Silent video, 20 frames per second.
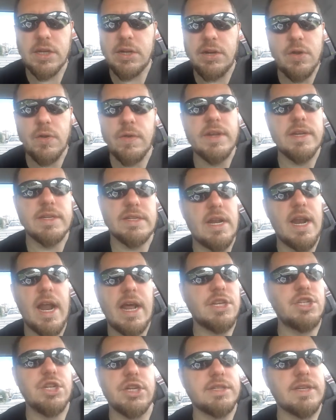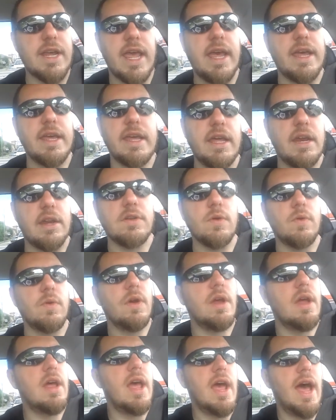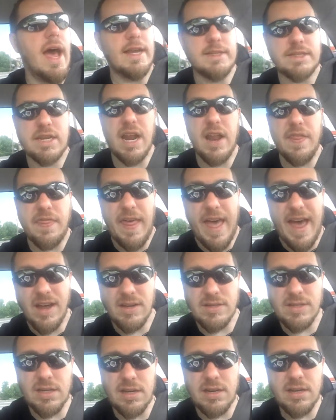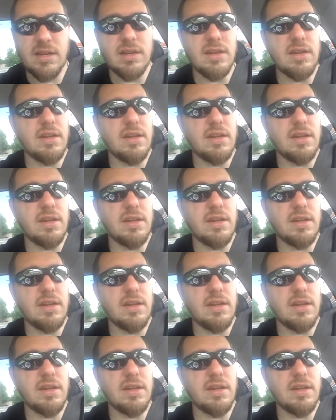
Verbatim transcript: to do this, and I just can't get it to. I said, a thousand?